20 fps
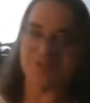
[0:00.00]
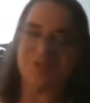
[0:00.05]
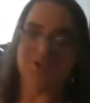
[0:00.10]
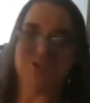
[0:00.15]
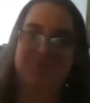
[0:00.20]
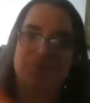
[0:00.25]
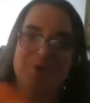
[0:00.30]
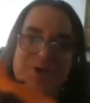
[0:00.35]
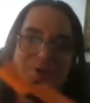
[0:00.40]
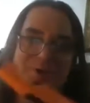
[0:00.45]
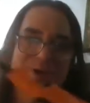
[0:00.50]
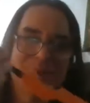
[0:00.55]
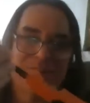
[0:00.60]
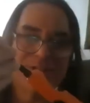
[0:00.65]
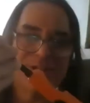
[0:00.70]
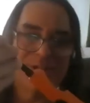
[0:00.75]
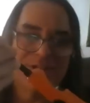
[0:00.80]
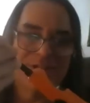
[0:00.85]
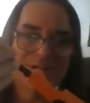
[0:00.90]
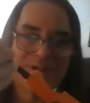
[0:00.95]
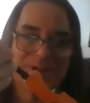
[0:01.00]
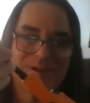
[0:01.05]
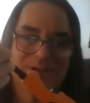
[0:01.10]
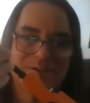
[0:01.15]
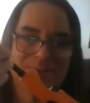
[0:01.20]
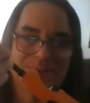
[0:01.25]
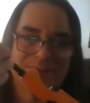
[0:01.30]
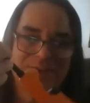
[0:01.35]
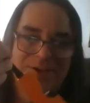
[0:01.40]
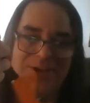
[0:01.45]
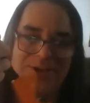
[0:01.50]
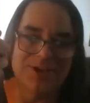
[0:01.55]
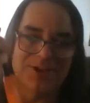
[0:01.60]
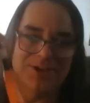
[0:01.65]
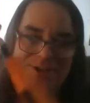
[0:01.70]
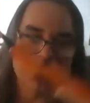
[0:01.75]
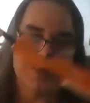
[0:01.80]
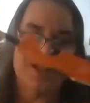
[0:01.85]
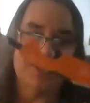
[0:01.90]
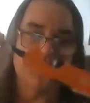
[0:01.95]
in my,
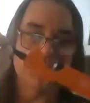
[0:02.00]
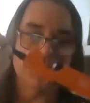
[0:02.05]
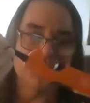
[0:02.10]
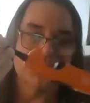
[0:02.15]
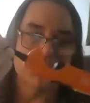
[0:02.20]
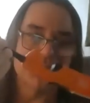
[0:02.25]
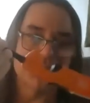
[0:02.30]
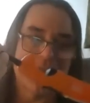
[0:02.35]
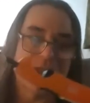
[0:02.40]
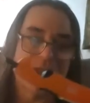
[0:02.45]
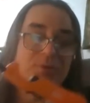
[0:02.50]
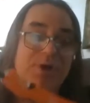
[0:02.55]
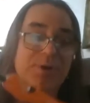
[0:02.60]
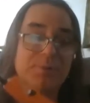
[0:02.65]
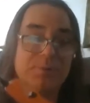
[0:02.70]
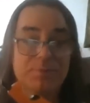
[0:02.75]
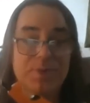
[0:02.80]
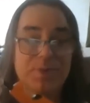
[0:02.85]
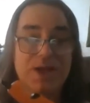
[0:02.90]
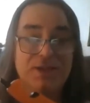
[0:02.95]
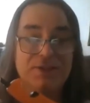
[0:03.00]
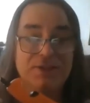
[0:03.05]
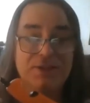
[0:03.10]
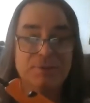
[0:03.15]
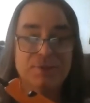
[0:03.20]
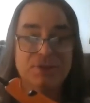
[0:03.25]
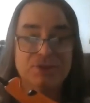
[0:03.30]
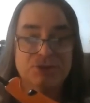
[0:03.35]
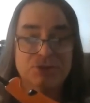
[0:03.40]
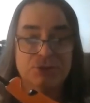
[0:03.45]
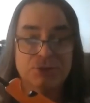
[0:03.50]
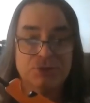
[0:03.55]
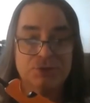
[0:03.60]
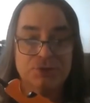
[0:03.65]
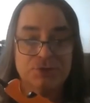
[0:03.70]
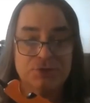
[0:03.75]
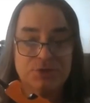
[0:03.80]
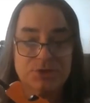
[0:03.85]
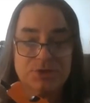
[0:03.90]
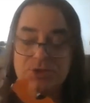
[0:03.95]
I usually, and buy them in
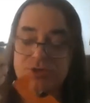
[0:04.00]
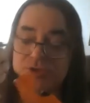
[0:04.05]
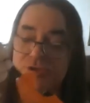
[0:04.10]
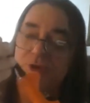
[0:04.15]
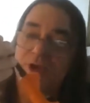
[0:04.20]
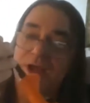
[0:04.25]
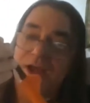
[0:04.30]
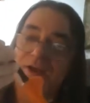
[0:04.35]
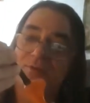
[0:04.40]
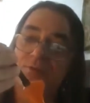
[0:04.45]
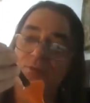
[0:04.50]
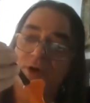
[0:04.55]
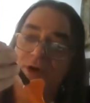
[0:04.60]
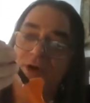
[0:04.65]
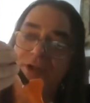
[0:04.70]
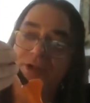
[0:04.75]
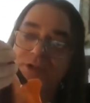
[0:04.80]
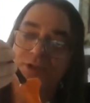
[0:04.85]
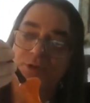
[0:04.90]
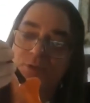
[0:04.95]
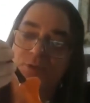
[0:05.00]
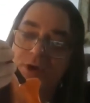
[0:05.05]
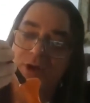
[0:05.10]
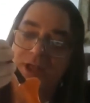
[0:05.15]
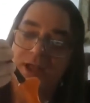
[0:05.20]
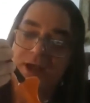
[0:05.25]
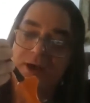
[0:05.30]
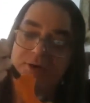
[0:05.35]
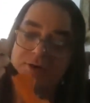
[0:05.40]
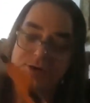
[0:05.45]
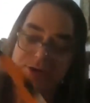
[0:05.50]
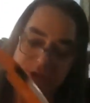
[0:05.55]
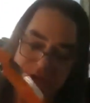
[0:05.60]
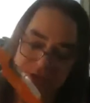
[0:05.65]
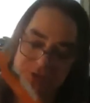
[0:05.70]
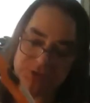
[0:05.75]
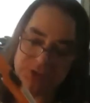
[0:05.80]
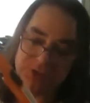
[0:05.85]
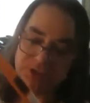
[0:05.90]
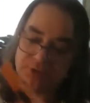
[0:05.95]
twos, because you'll have one and you'll run out and then
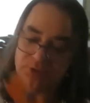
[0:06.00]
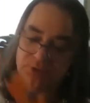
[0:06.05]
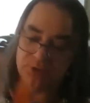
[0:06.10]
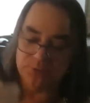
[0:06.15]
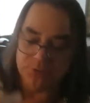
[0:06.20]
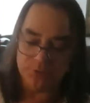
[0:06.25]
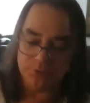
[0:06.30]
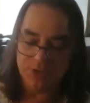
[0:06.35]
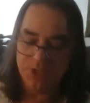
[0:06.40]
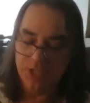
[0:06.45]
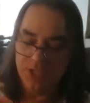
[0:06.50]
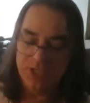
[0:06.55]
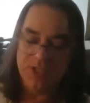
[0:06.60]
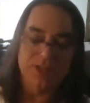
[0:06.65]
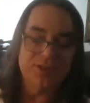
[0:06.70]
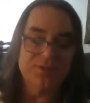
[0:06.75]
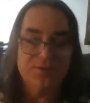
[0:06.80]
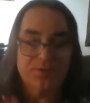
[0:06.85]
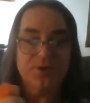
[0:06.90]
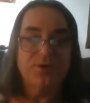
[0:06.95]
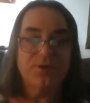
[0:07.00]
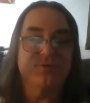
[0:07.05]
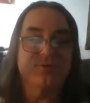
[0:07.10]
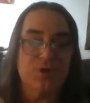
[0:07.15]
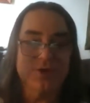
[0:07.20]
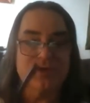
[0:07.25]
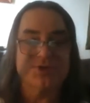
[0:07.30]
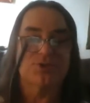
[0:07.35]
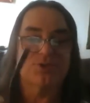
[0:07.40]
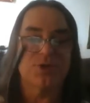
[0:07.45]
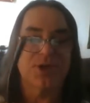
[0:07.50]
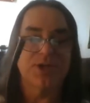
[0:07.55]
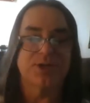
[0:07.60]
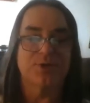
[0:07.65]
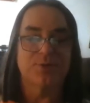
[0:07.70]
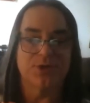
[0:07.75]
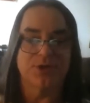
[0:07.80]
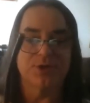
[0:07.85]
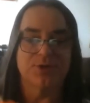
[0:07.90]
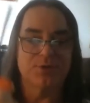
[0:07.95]
you'll need another one. It's very frustrating
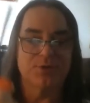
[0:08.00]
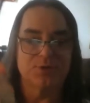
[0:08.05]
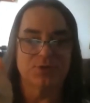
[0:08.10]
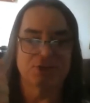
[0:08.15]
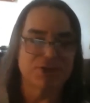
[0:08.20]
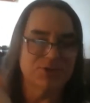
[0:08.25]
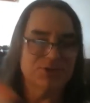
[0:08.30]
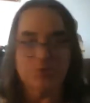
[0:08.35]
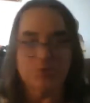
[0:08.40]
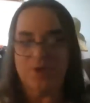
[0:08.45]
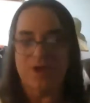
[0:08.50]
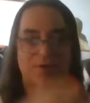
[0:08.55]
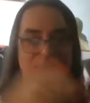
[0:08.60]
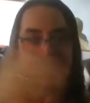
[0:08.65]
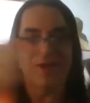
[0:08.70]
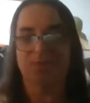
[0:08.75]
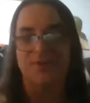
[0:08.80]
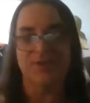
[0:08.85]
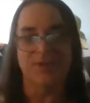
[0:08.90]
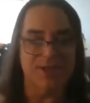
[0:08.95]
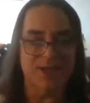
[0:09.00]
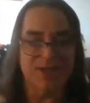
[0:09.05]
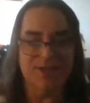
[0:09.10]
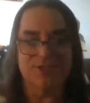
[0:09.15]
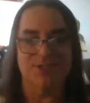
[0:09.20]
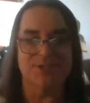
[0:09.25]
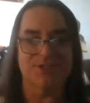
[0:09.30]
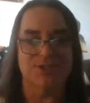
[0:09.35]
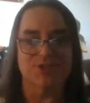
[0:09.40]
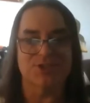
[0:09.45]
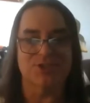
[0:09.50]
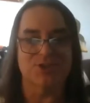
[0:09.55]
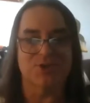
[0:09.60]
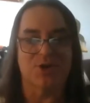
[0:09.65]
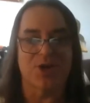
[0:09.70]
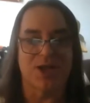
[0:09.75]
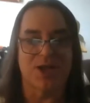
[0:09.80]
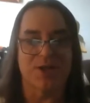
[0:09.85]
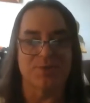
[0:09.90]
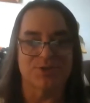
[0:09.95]
when you do everything I just
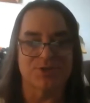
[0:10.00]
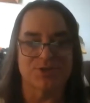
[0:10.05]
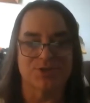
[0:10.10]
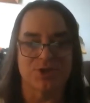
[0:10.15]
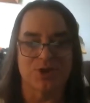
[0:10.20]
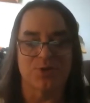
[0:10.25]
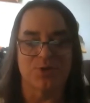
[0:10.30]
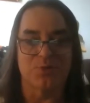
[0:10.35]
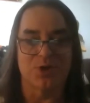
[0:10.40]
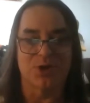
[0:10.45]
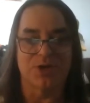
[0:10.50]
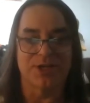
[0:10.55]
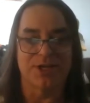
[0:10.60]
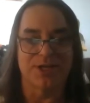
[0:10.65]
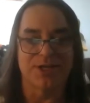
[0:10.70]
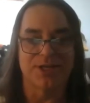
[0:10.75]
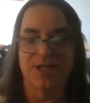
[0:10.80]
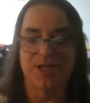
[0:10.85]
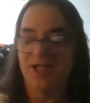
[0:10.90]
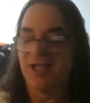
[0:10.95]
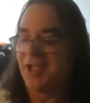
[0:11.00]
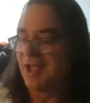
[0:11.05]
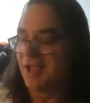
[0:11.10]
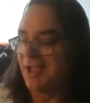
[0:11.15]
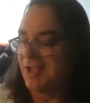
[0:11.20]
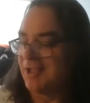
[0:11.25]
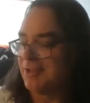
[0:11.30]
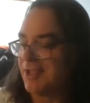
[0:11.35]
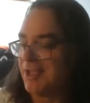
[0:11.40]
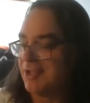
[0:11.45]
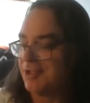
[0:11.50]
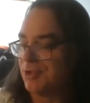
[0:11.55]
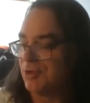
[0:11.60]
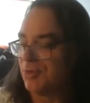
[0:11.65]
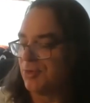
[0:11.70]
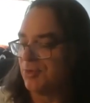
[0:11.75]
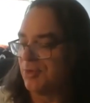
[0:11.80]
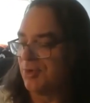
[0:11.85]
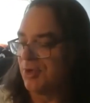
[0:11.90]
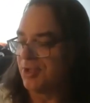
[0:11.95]
described to start working, and then
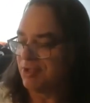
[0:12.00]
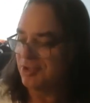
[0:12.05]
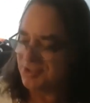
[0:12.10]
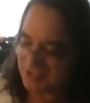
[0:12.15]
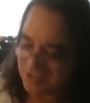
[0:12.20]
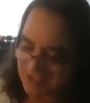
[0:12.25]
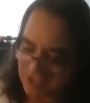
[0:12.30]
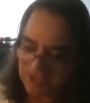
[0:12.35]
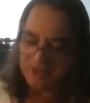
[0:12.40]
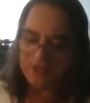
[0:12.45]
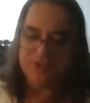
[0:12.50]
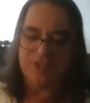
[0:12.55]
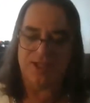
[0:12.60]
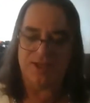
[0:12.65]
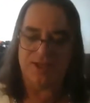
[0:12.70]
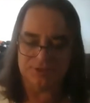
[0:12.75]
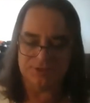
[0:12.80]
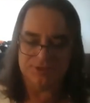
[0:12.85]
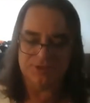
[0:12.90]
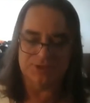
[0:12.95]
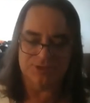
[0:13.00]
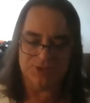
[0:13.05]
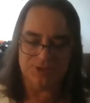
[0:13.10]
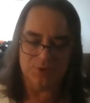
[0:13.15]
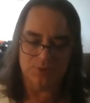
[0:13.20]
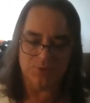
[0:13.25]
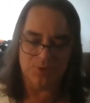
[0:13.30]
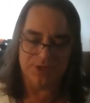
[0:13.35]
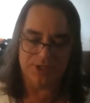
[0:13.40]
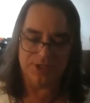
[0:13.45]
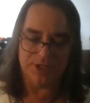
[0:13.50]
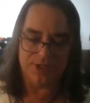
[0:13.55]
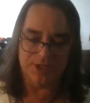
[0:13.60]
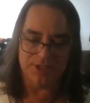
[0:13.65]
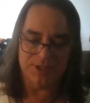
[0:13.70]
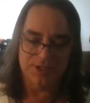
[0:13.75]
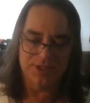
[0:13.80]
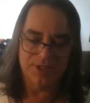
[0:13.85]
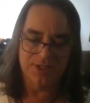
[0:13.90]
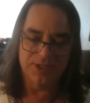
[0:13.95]
you settle down to start
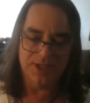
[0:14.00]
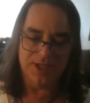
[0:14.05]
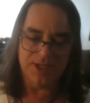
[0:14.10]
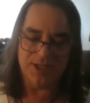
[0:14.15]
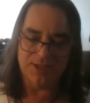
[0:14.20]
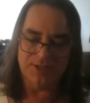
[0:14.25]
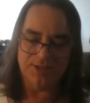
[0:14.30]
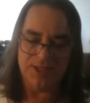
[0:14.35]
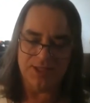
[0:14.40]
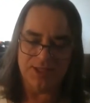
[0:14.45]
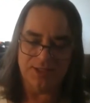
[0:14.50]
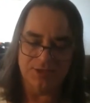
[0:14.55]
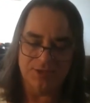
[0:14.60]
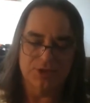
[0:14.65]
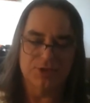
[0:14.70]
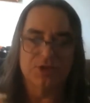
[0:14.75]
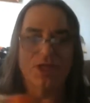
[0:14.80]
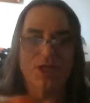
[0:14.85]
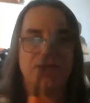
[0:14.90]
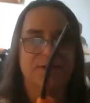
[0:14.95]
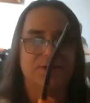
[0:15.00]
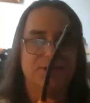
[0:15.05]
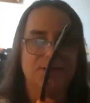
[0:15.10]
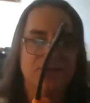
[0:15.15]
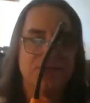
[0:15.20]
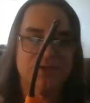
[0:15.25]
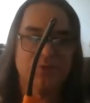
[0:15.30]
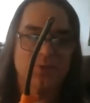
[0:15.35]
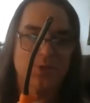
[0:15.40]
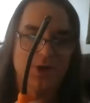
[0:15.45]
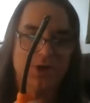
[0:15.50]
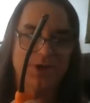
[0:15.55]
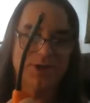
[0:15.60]
working, and then your lighter doesn't work.